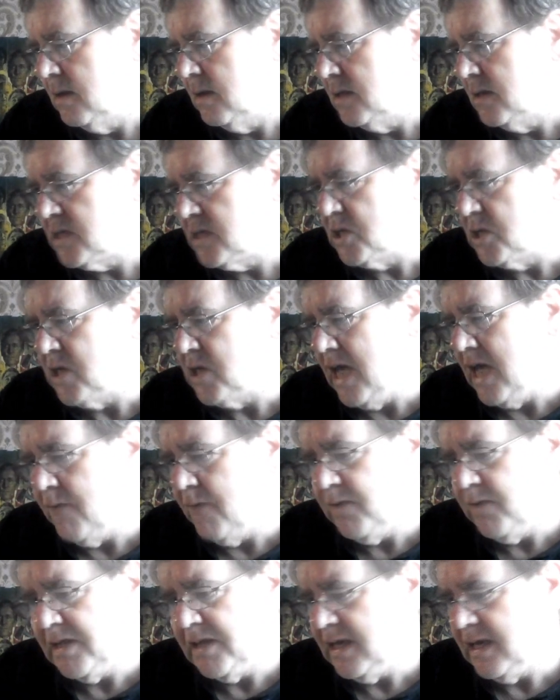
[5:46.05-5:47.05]
Tells you
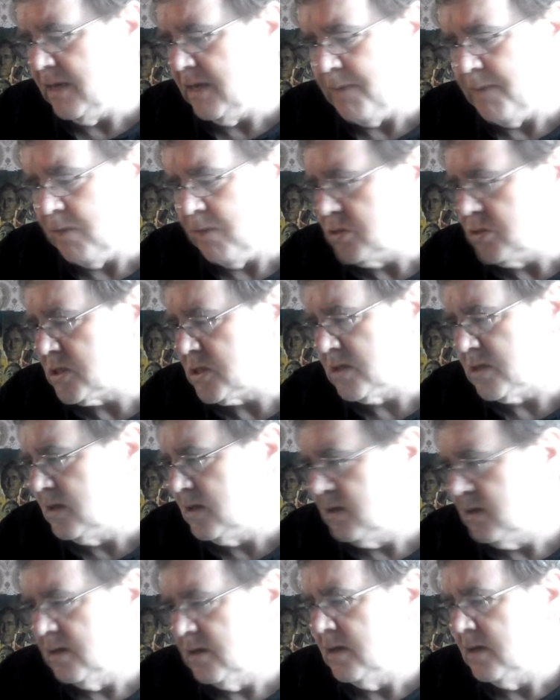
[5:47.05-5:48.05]
everything about
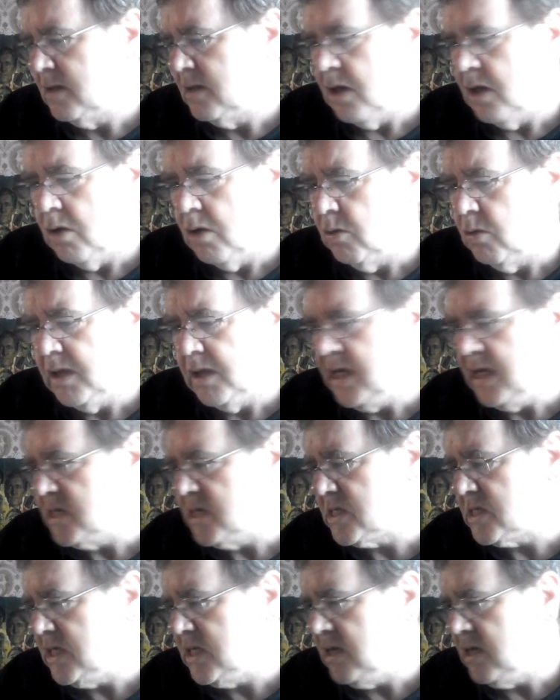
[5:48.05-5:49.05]
the whole
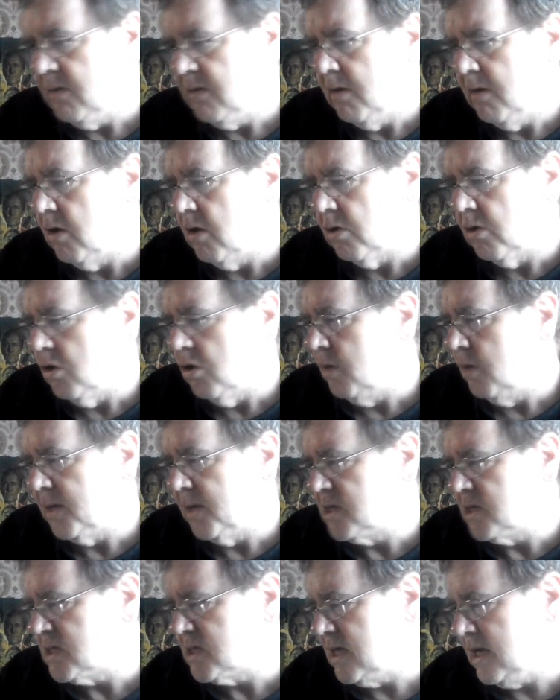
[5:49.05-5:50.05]
EC horror
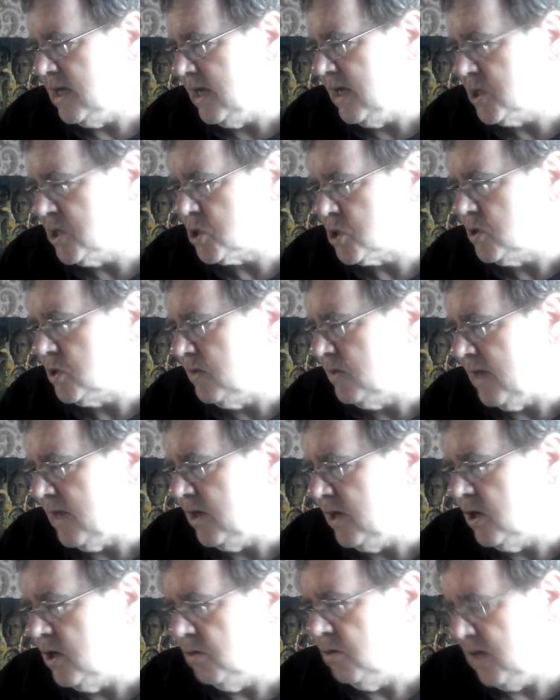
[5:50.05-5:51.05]
comics history and that,
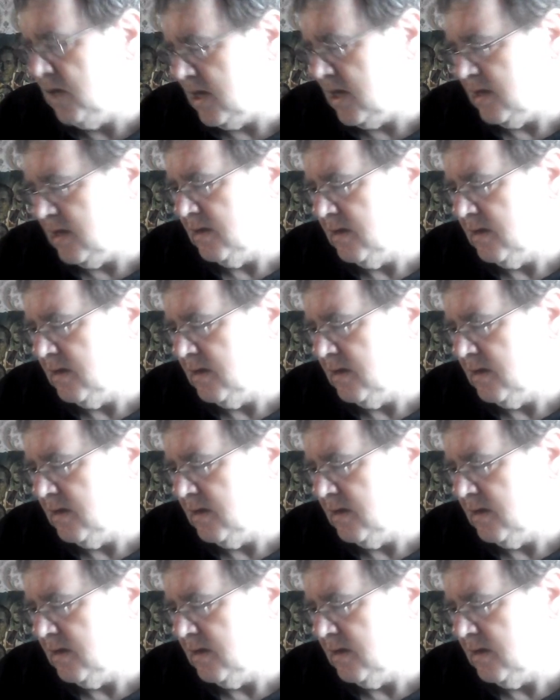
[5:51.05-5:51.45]
you know, yeah.